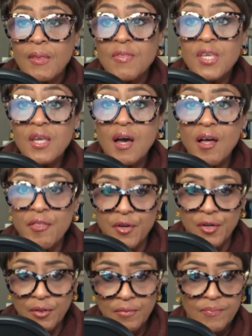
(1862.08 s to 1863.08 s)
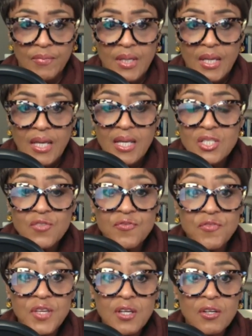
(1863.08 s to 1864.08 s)
the other. It's
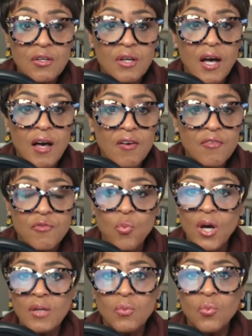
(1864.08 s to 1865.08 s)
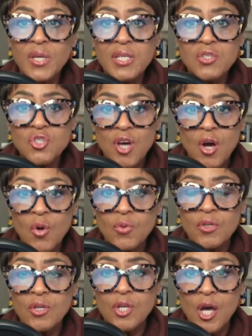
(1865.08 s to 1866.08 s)
fear of what we
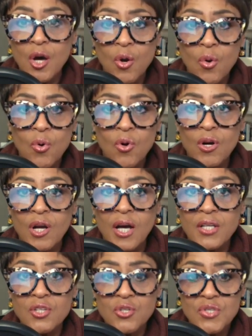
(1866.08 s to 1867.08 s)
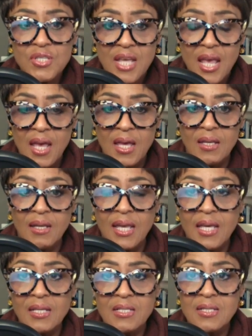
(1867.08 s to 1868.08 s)
don't know or understand
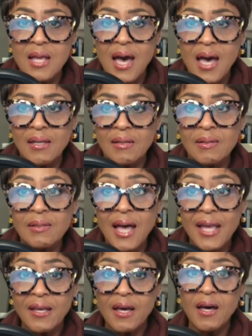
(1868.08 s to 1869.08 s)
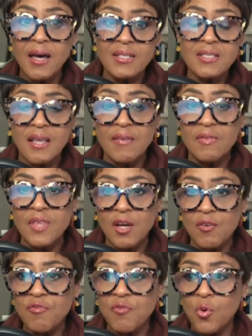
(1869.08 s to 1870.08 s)
and is not like us, and
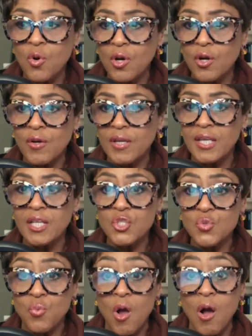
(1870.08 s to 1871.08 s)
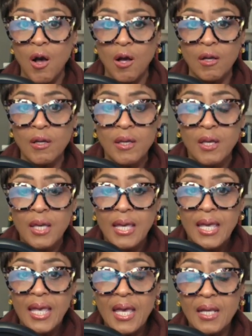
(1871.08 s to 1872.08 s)
therefore it is wrong,
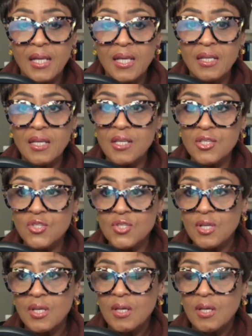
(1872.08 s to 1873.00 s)
and it is